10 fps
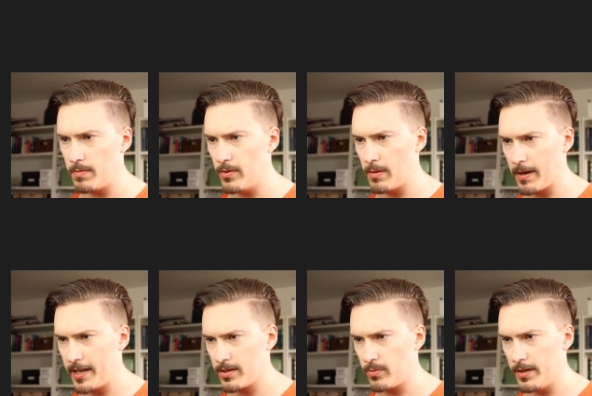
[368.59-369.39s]
to be
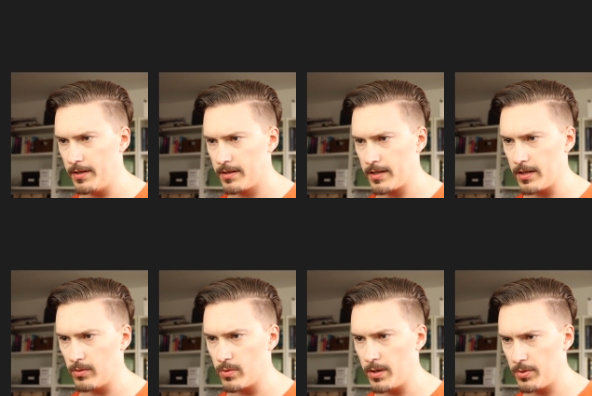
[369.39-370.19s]
replaced with
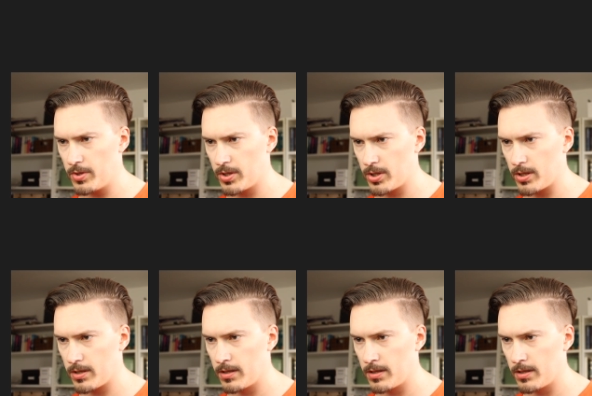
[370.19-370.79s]
single quotes.